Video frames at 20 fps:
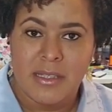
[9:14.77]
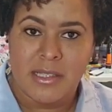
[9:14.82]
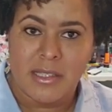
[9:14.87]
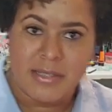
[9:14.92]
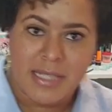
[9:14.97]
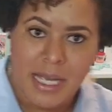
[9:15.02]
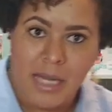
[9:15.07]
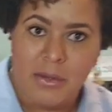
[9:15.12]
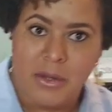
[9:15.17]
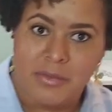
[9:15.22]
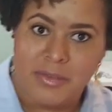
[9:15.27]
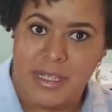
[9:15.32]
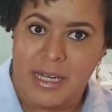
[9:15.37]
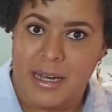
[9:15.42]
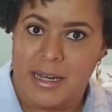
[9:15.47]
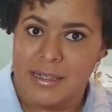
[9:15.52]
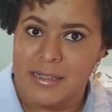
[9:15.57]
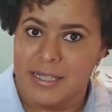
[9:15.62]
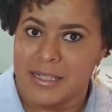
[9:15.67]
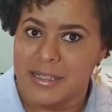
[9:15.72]
So now I've
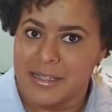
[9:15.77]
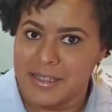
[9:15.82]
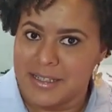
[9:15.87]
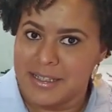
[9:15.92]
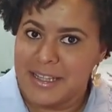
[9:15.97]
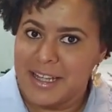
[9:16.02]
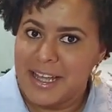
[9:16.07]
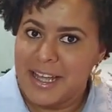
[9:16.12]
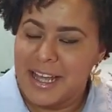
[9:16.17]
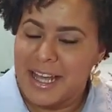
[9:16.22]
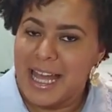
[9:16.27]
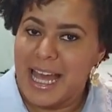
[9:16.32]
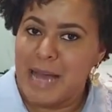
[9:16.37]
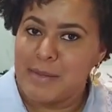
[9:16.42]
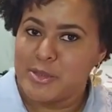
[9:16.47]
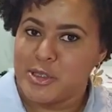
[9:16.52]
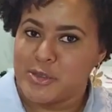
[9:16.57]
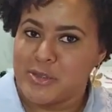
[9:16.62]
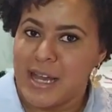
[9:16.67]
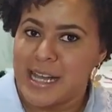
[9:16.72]
got
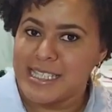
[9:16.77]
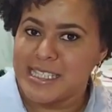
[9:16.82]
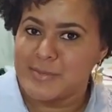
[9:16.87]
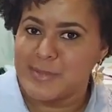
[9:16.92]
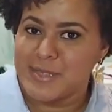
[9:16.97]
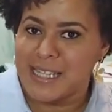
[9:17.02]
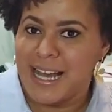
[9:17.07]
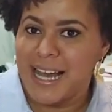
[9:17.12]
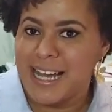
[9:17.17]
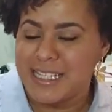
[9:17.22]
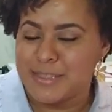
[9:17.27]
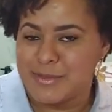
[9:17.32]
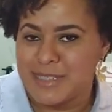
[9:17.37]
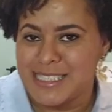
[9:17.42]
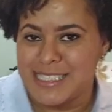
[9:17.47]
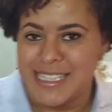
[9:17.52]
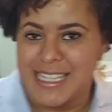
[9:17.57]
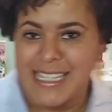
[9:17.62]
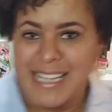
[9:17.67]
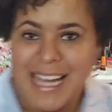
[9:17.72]
abstracts behind
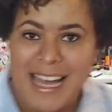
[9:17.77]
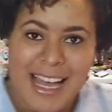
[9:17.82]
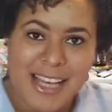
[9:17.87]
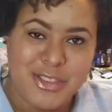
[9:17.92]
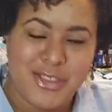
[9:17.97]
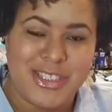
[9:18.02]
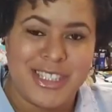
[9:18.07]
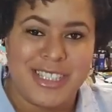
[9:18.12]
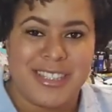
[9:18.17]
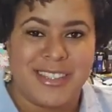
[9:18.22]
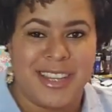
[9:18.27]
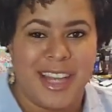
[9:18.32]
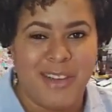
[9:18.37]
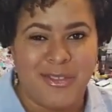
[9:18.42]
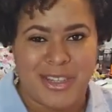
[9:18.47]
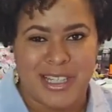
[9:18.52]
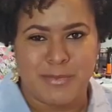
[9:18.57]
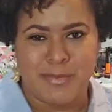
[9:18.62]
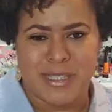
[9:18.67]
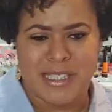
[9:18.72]
me, and I actually
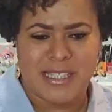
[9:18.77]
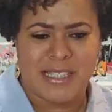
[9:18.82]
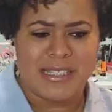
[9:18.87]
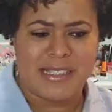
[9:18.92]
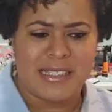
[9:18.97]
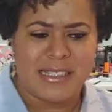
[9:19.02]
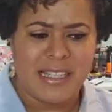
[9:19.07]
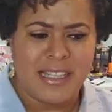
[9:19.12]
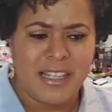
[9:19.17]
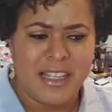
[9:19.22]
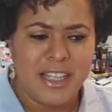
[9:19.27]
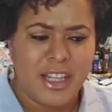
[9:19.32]
love it because